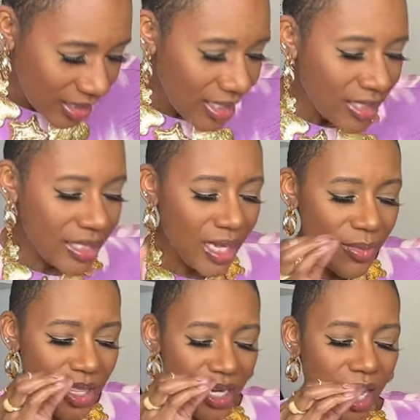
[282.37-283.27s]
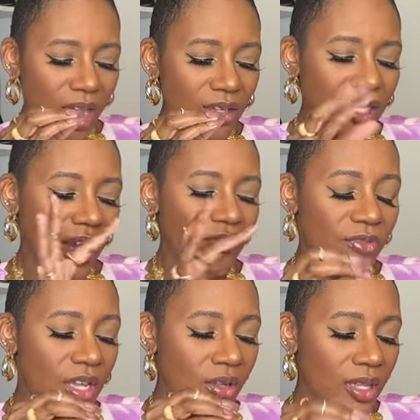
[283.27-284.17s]
Some of the nails, like I
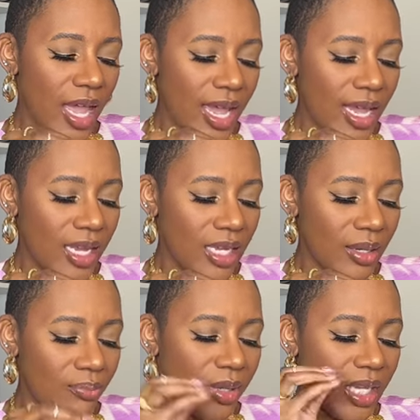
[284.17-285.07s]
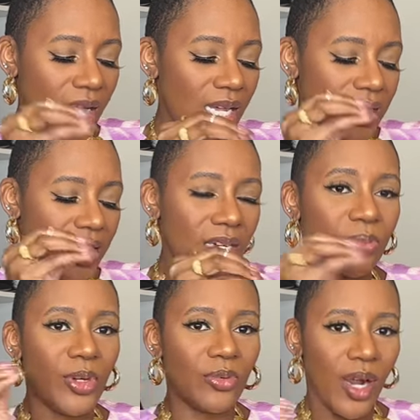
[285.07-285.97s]
feel like because they didn't
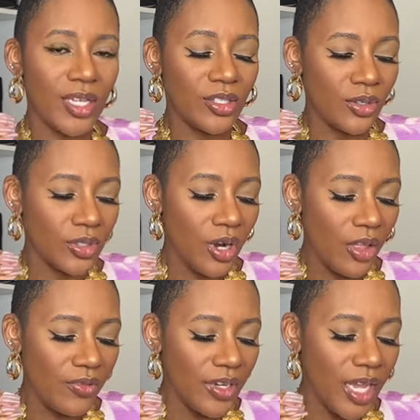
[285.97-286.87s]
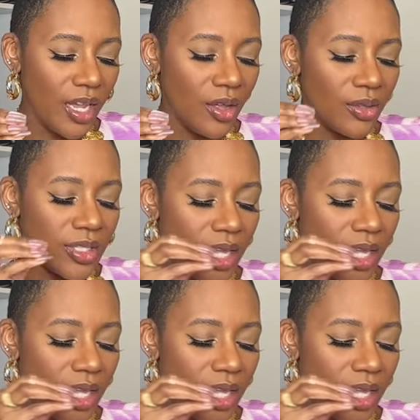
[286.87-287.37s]
put rhinestones on all of the nails,